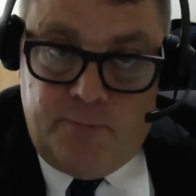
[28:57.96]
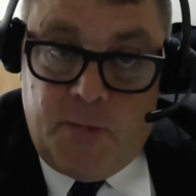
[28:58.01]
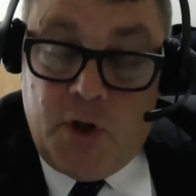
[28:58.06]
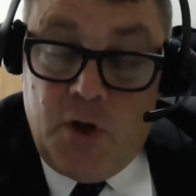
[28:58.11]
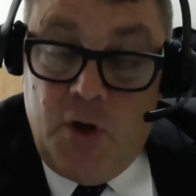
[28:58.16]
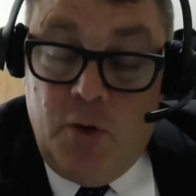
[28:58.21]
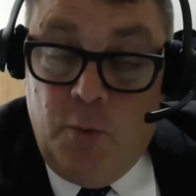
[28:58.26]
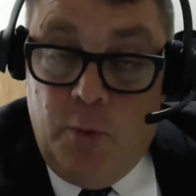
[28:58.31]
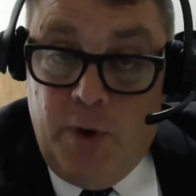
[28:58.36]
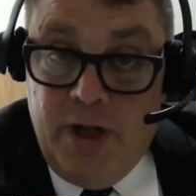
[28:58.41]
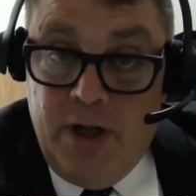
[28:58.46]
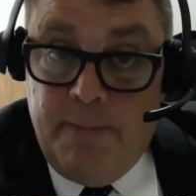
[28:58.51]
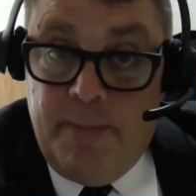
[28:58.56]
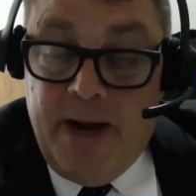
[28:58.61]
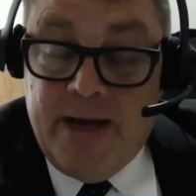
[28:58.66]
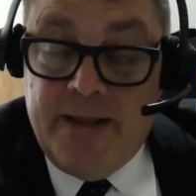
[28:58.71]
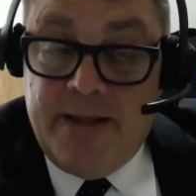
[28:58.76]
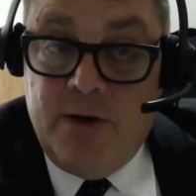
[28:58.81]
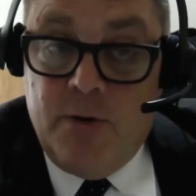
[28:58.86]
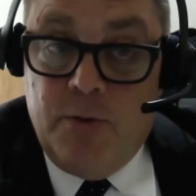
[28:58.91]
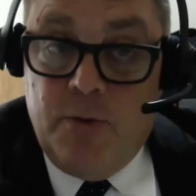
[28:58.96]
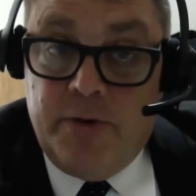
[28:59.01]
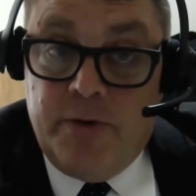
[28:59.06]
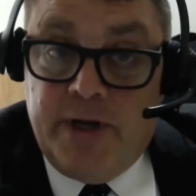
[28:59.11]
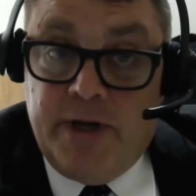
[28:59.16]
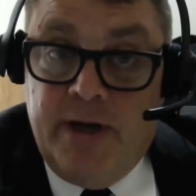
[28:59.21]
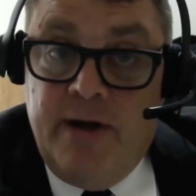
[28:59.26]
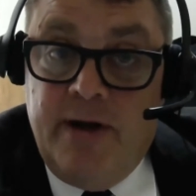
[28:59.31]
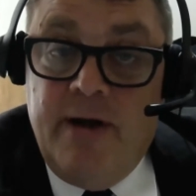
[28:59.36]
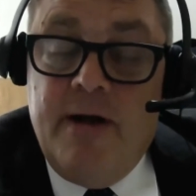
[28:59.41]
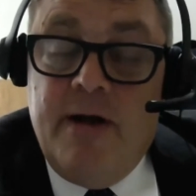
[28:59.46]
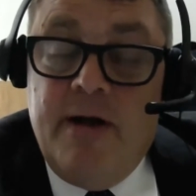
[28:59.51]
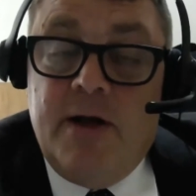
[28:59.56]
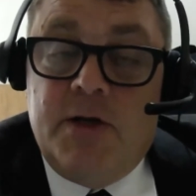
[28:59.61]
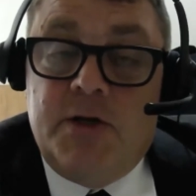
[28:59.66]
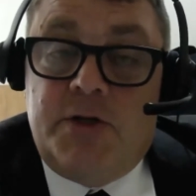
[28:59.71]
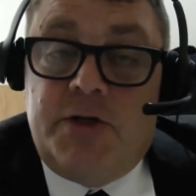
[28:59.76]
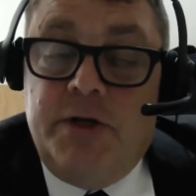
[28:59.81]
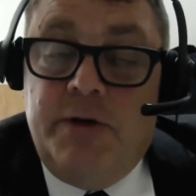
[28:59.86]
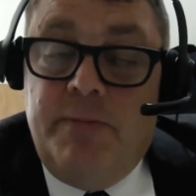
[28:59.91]
who will obey the order,
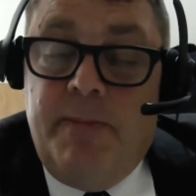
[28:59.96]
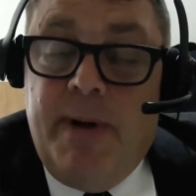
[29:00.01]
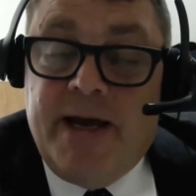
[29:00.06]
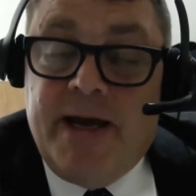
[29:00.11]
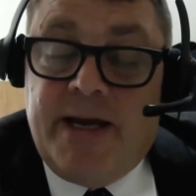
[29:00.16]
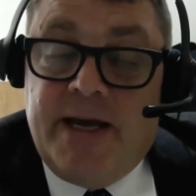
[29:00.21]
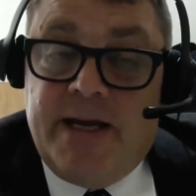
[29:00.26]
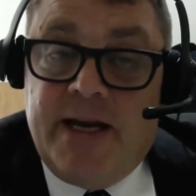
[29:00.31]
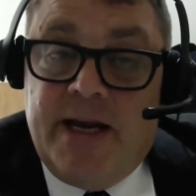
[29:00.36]
to make it